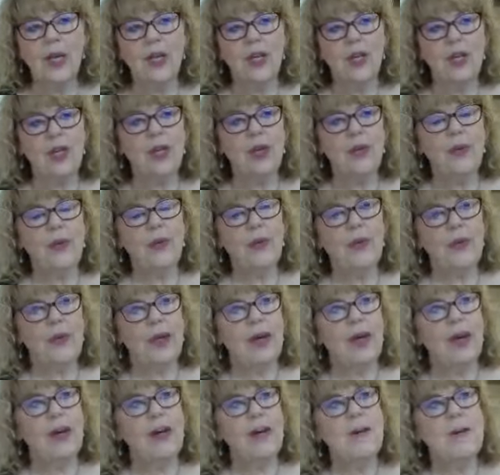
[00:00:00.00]
You know,
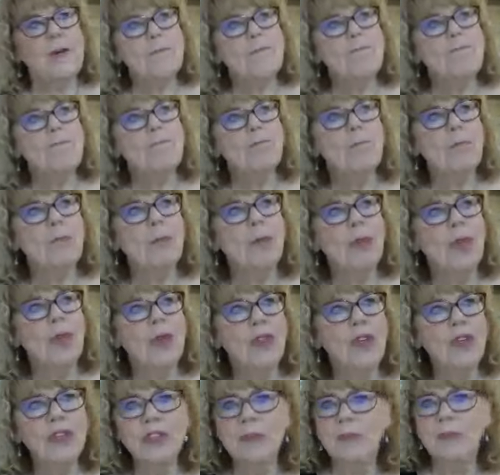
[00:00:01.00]
um,
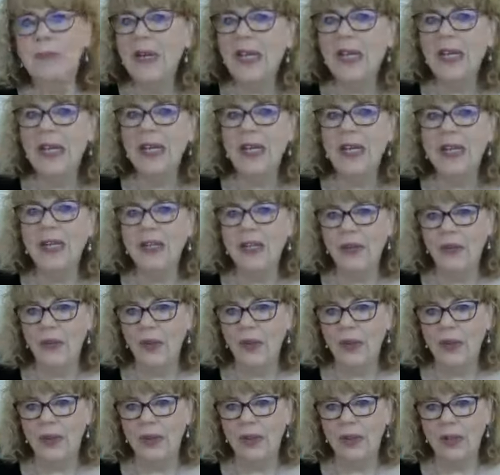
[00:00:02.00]
there's many
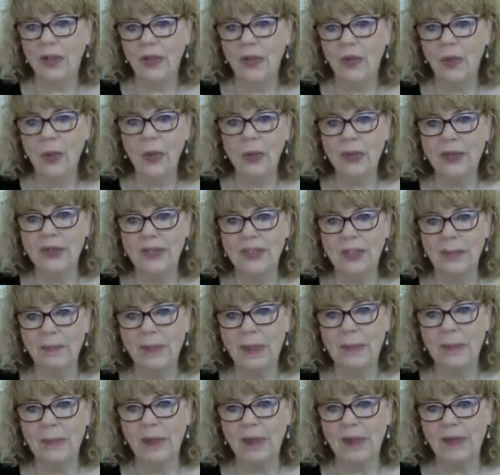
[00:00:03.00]
different tools that
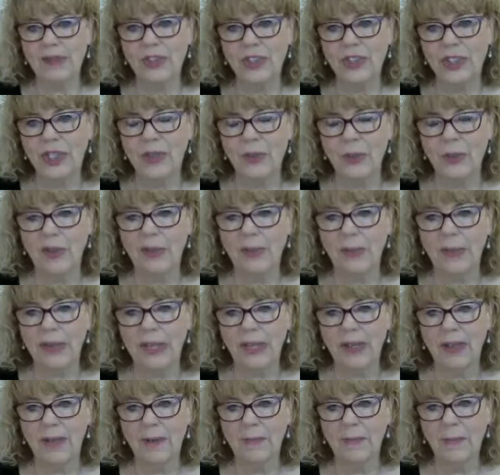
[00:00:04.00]
people have shared with
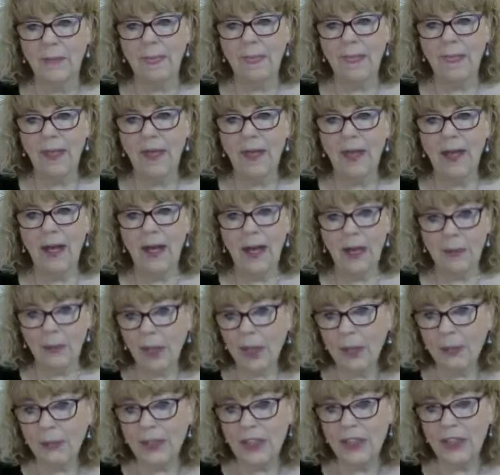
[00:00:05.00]
me. I'm
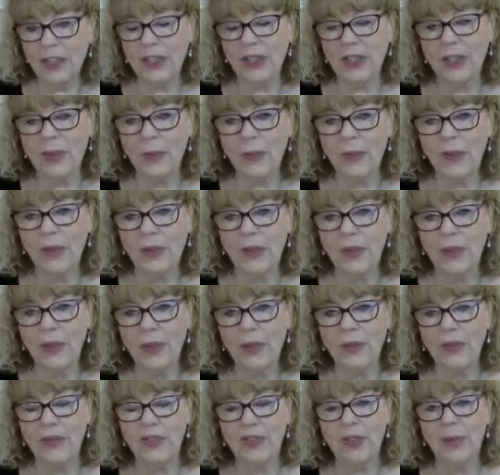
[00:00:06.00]
going to be sharing with
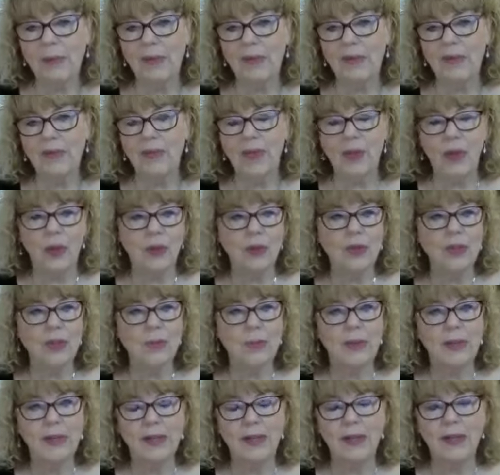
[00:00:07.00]
you some of
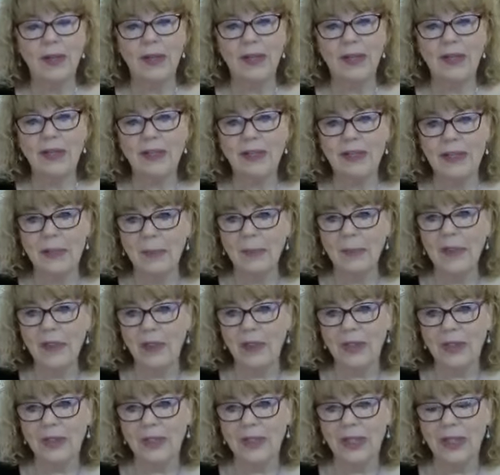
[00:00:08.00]
those, but some
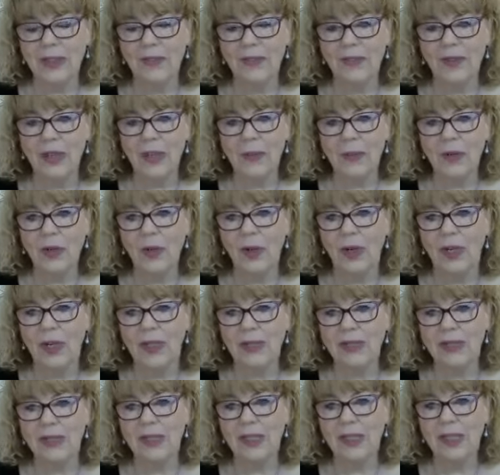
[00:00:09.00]
others that I've come
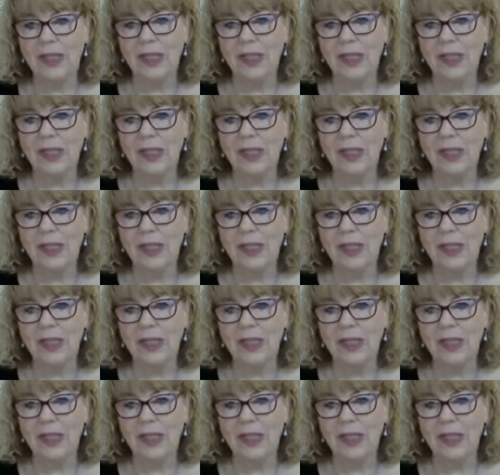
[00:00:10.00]
across,